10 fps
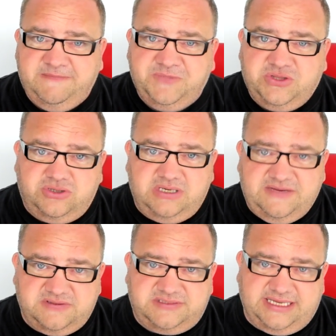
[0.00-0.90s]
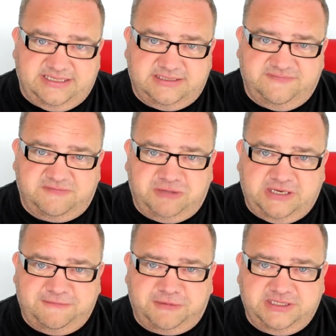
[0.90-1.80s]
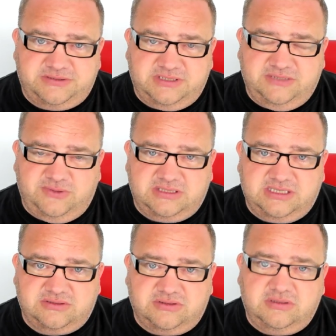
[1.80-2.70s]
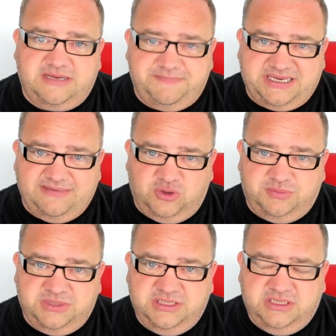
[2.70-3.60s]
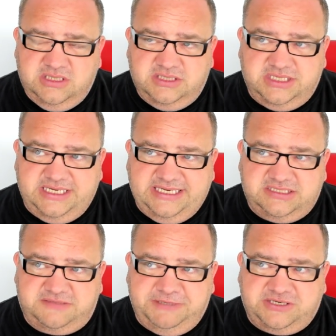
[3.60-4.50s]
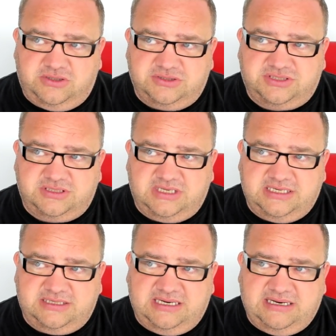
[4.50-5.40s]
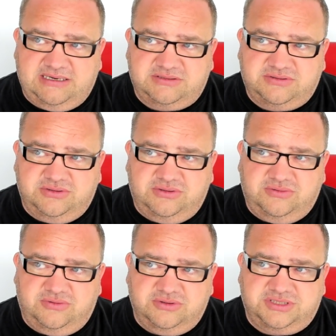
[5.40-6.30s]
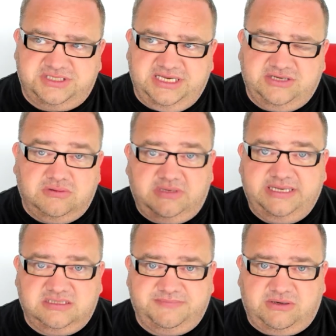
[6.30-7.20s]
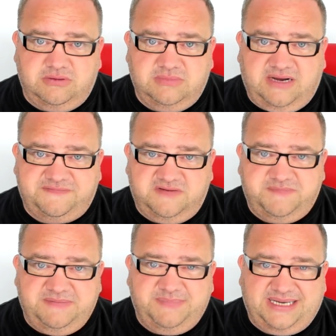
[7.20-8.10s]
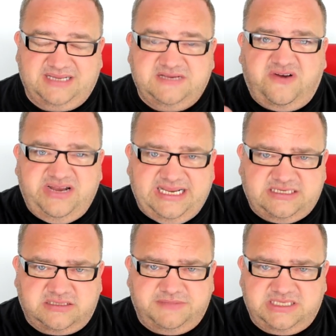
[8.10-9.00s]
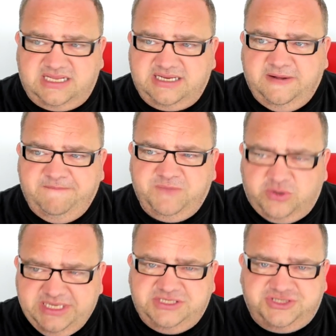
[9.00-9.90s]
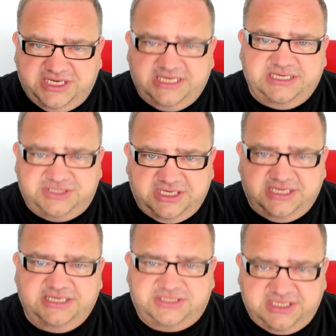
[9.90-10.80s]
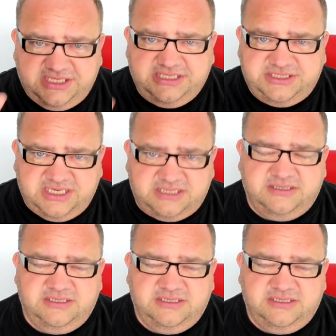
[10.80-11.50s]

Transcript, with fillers: Don't ever think if a player plays really well and I don't like big him up that it's because I, I, don't want to say good things about them after they've been bad. It's very easy to be like, oh, he's shit, he's shit, he's shit, he's shit.